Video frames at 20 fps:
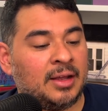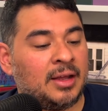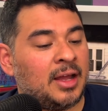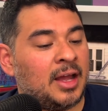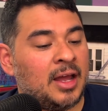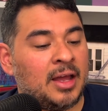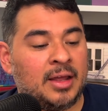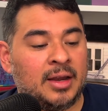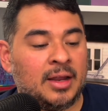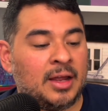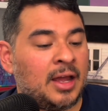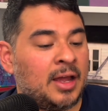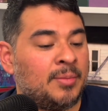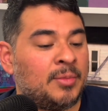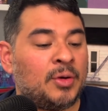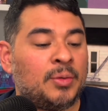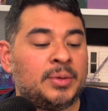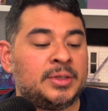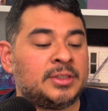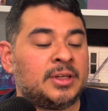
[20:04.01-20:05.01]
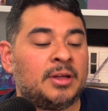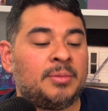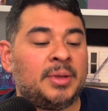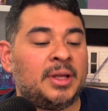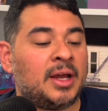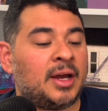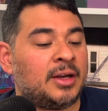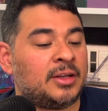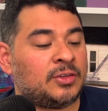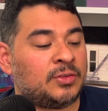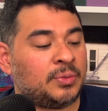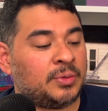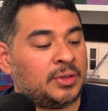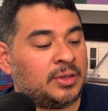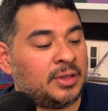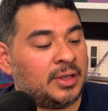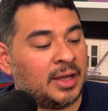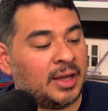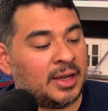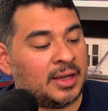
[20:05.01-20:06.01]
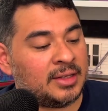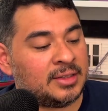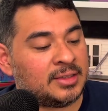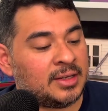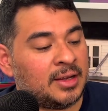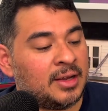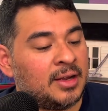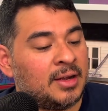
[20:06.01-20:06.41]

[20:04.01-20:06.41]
I'm always going to be honest with you guys.